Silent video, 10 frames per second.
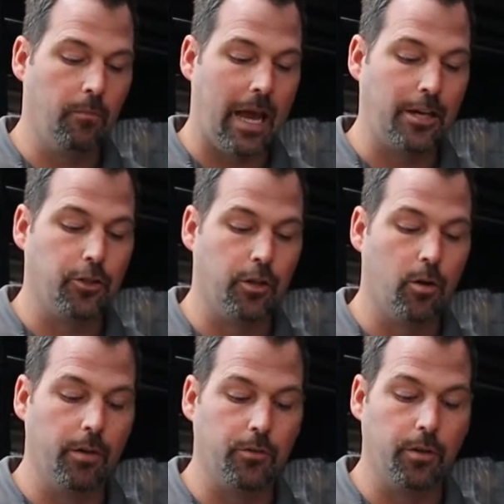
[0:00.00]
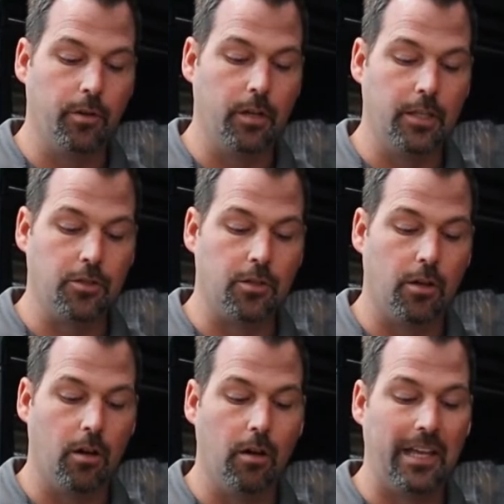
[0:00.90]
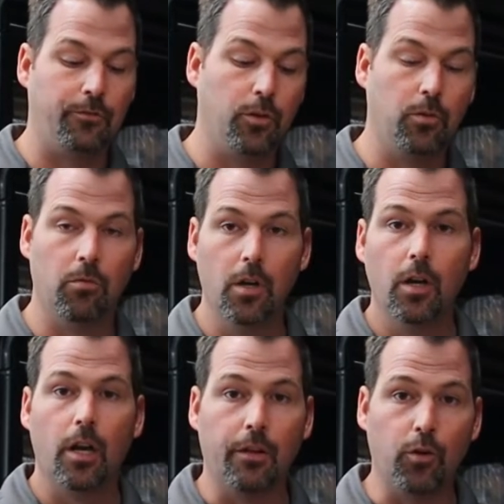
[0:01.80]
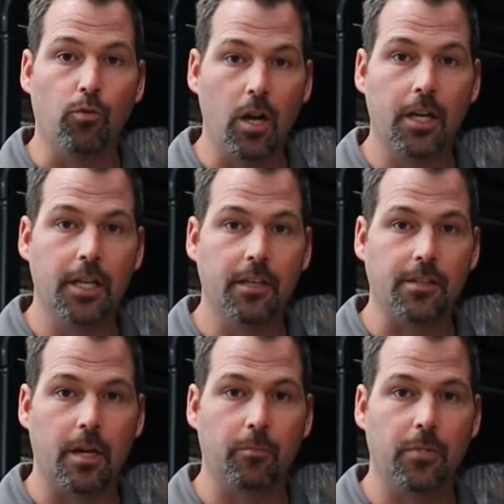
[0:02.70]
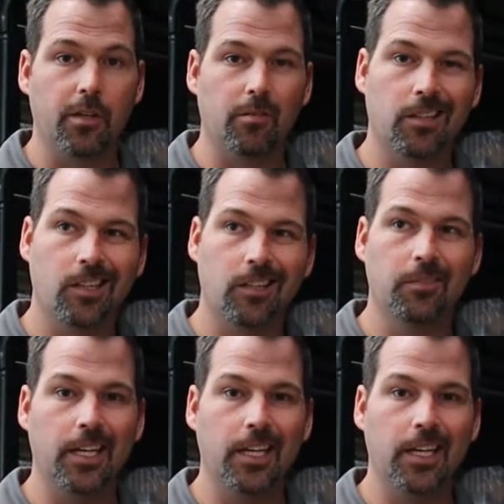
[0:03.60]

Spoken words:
as you're going through your install, if you run into something where you go,